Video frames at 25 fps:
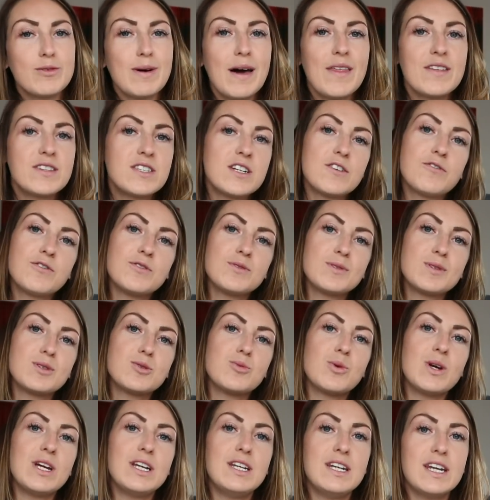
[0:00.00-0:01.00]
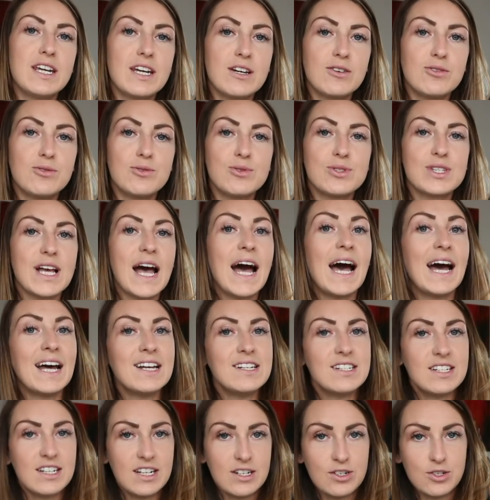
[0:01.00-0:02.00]
about the difference between niggles
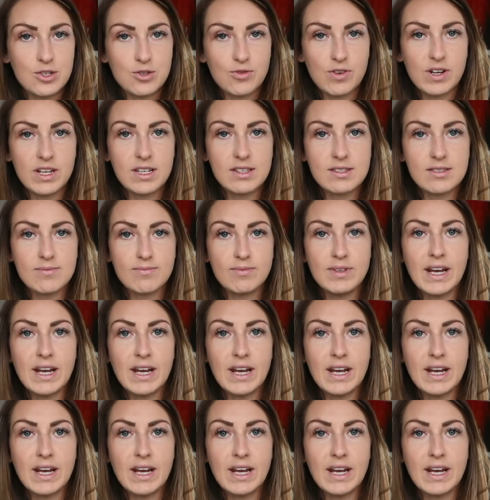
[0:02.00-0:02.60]
and injuries.